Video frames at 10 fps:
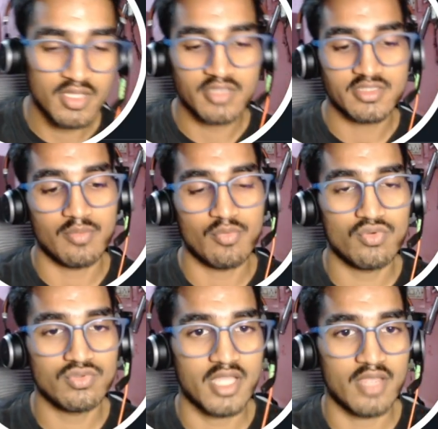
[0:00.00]

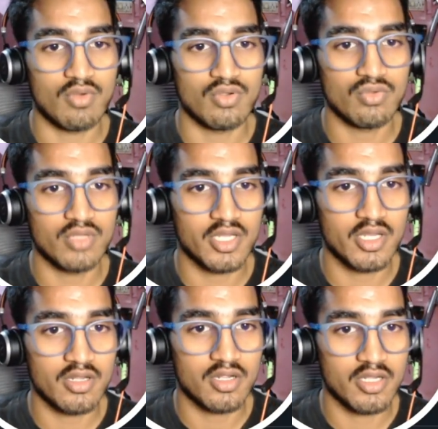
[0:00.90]
Suppose I want to
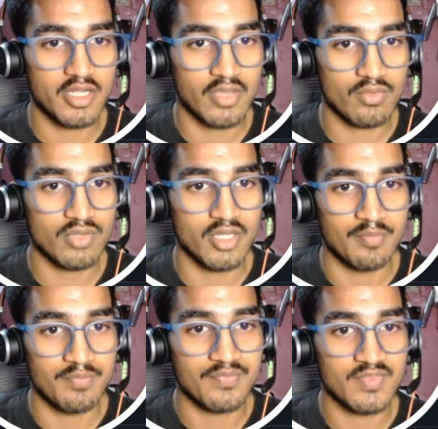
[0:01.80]
create a dev
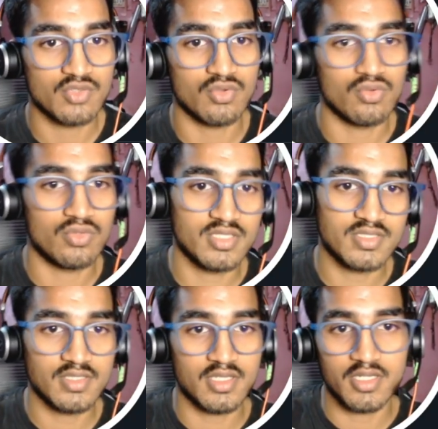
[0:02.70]
team. So this
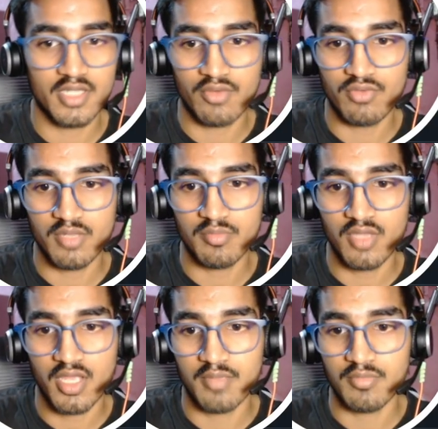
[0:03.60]
is a dev team
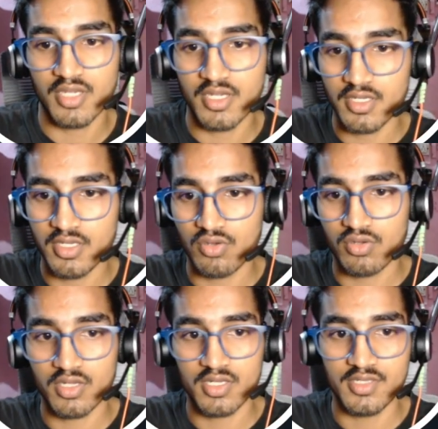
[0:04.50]
I'm creating
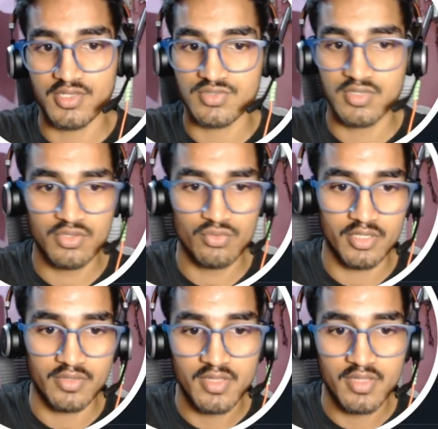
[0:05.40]
organizational unit.